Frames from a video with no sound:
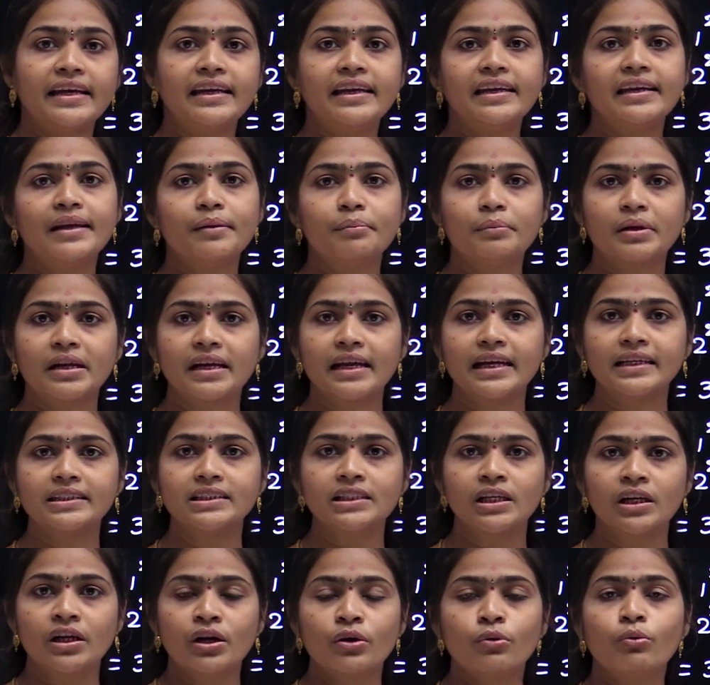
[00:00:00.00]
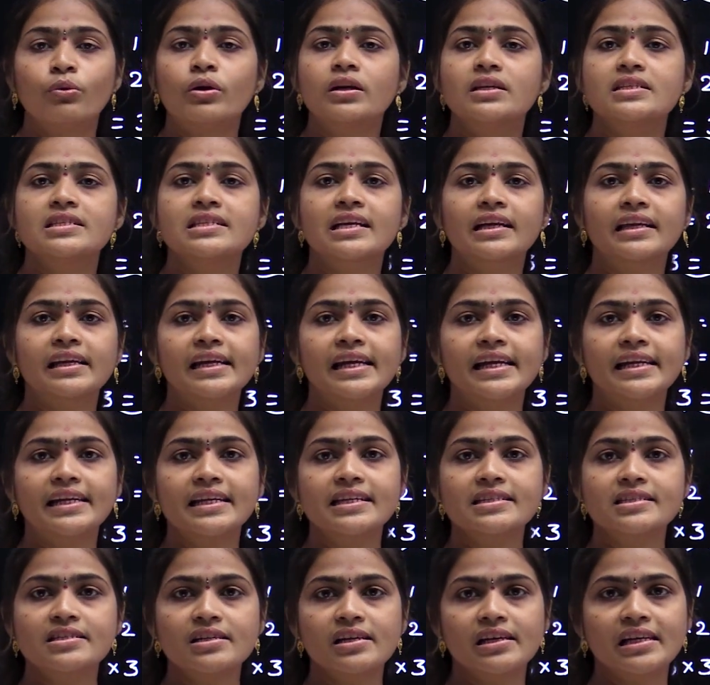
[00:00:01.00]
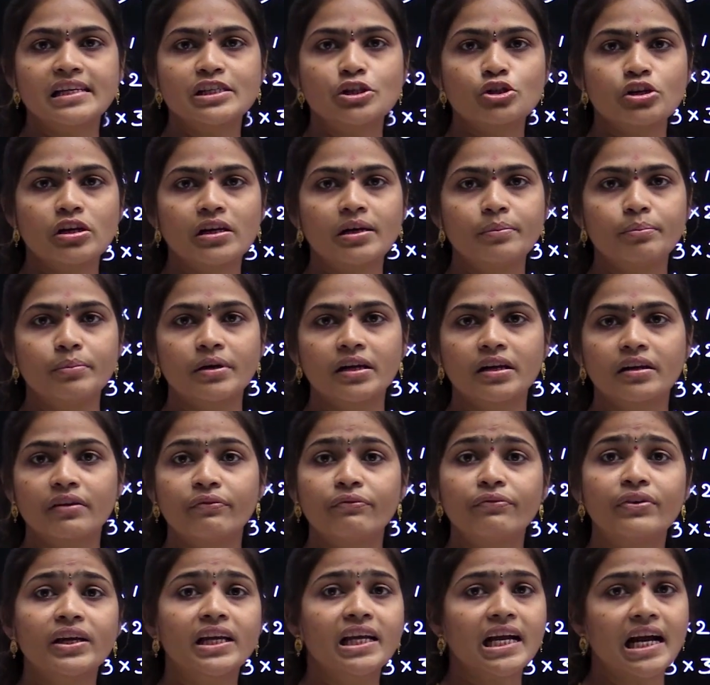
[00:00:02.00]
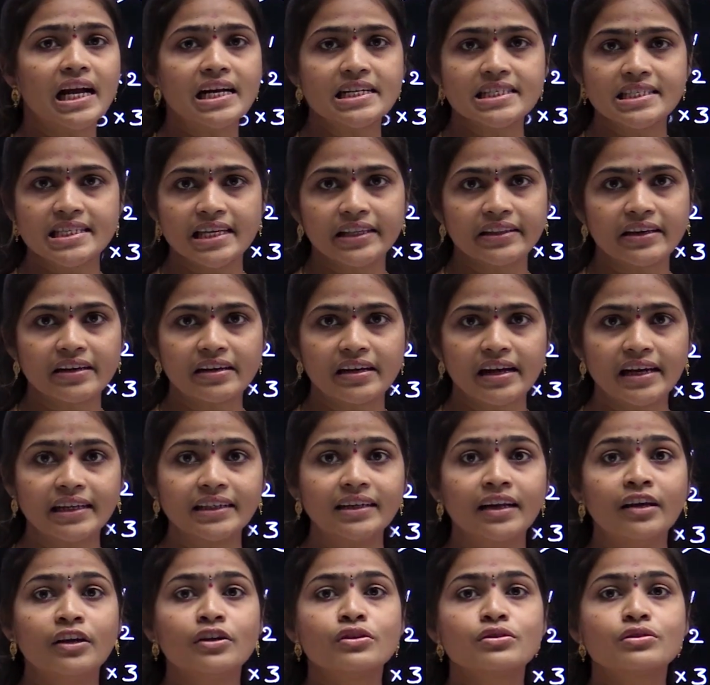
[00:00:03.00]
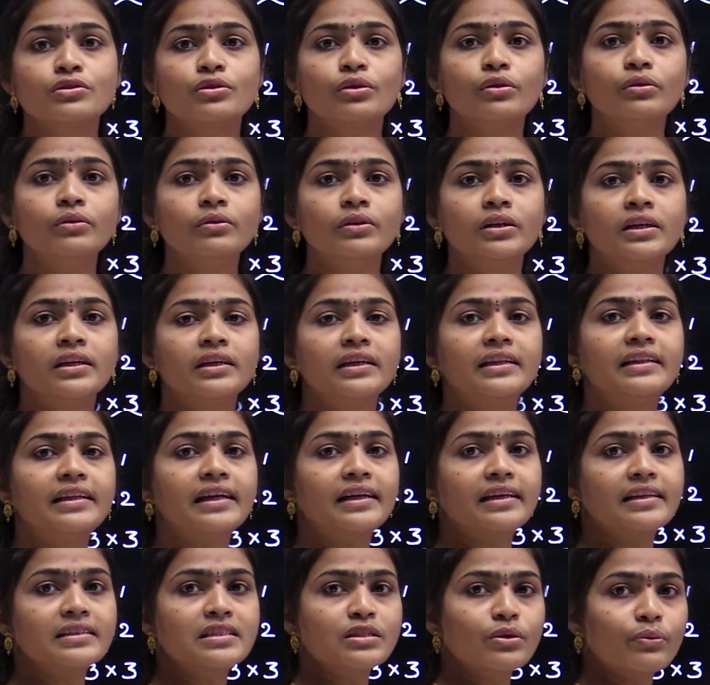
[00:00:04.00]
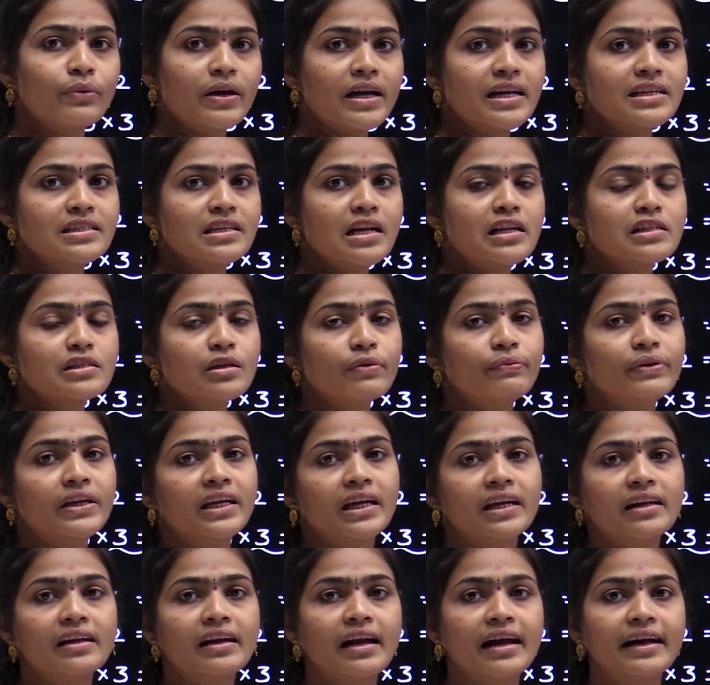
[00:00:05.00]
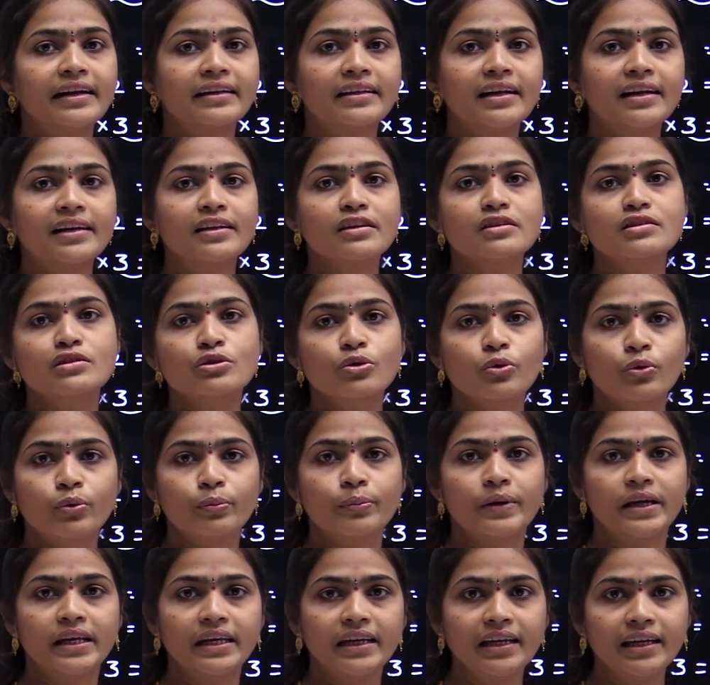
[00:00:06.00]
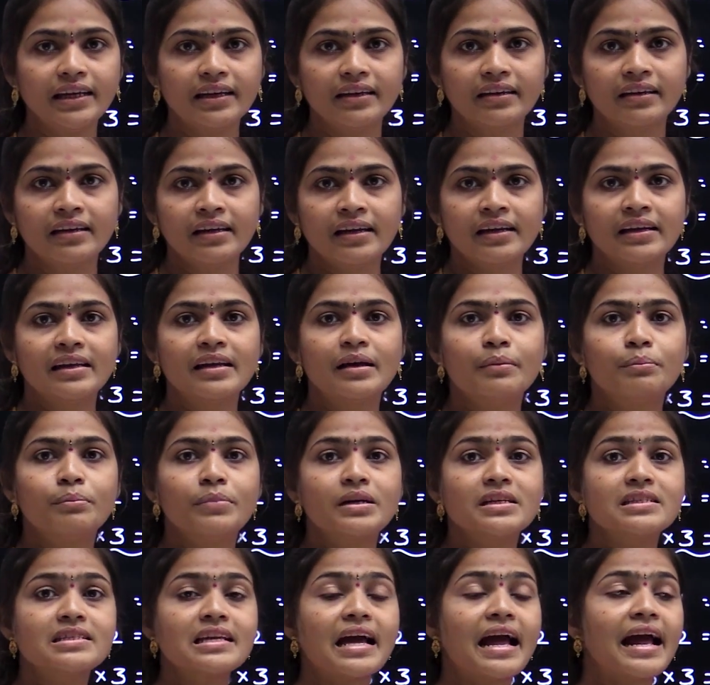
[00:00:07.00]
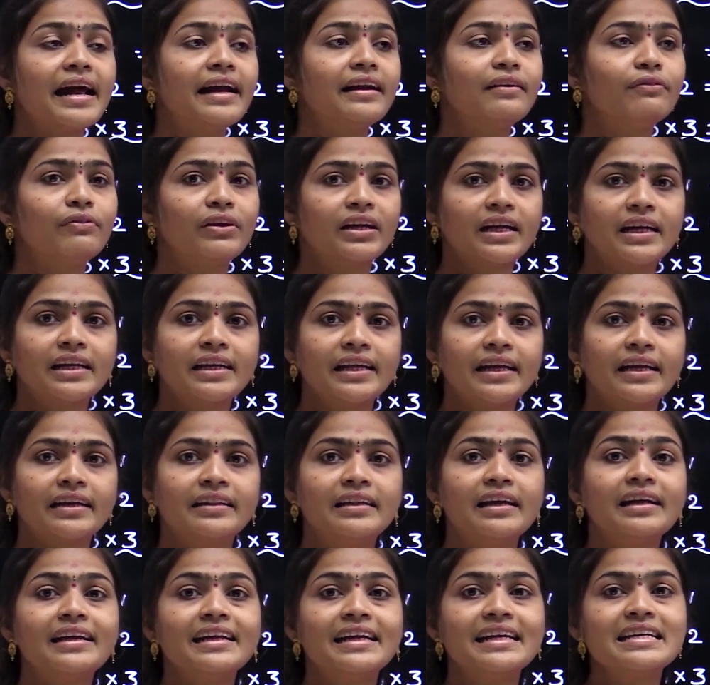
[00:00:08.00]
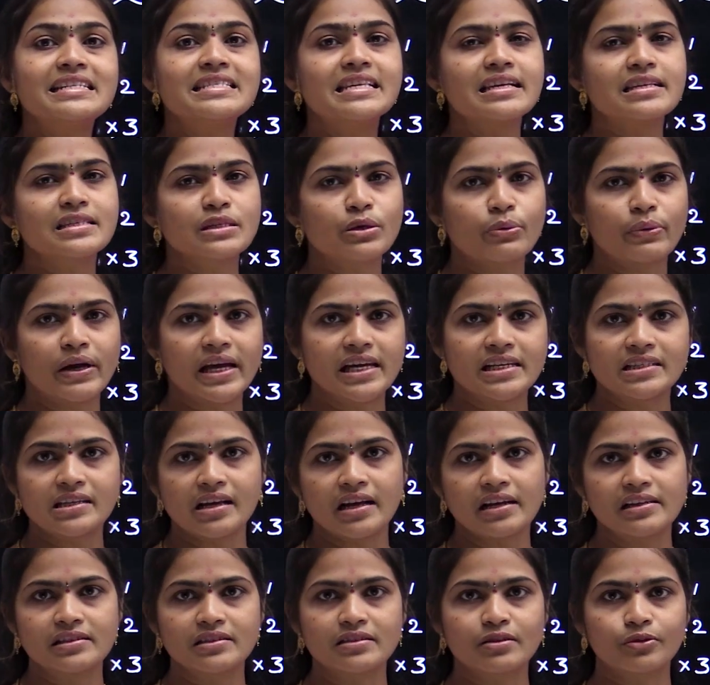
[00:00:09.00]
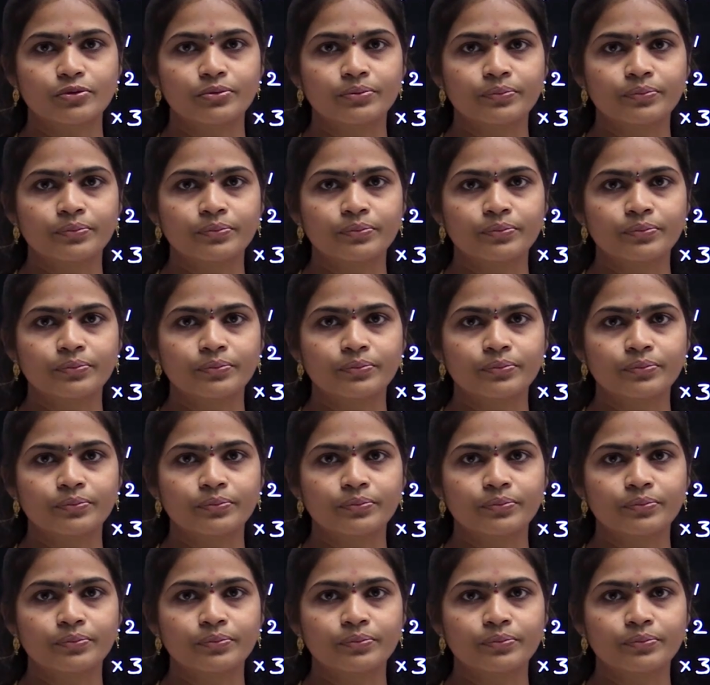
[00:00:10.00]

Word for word: any number right what is the greatest natural number we can't say that right so in that squares also we can write that uh, so many numbers and we can take that it's a squares also